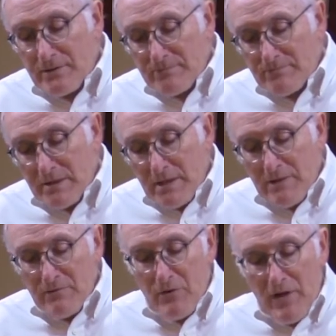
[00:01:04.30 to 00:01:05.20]
And
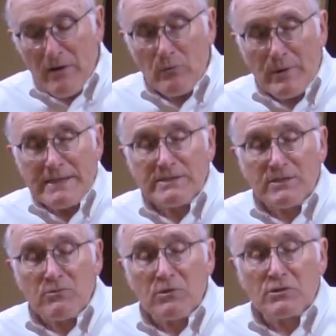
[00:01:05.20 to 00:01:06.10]
for that
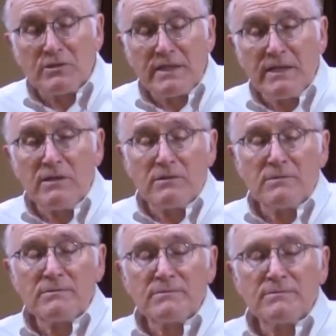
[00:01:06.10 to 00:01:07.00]
reason, we'll
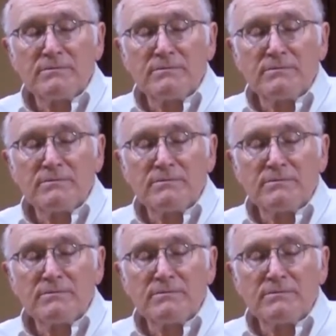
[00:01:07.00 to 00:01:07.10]
still